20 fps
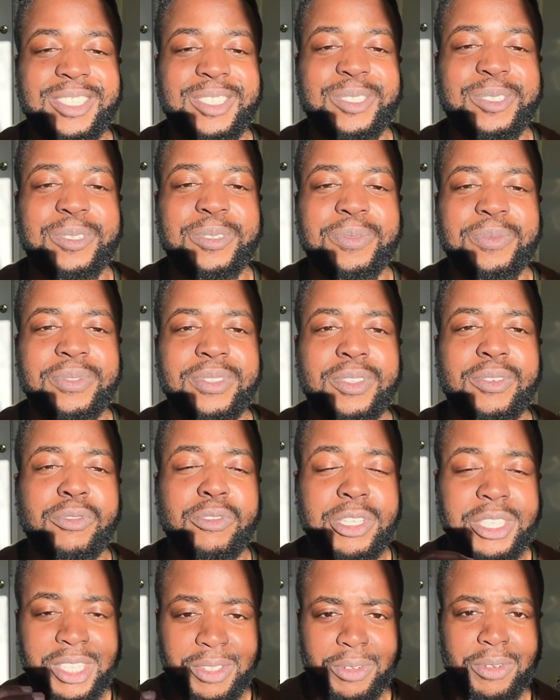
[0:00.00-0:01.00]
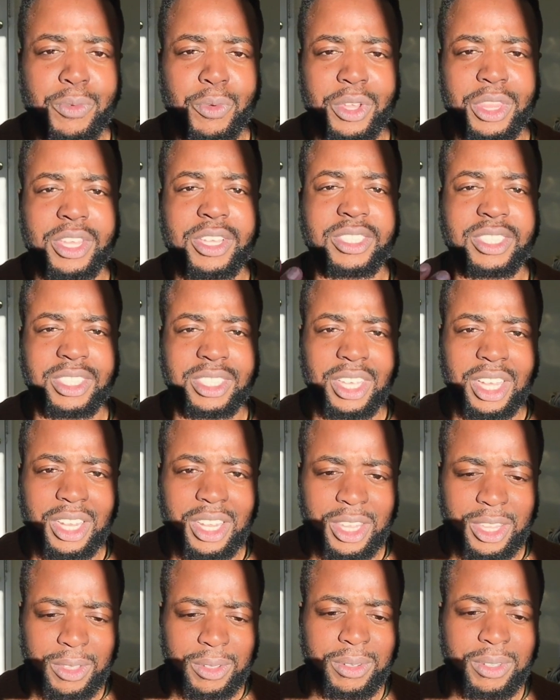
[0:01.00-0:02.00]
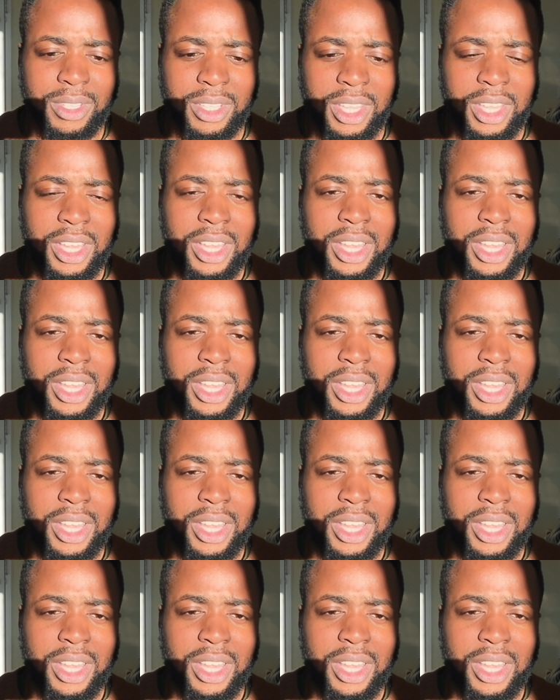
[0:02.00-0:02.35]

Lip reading: you, what they're telling you,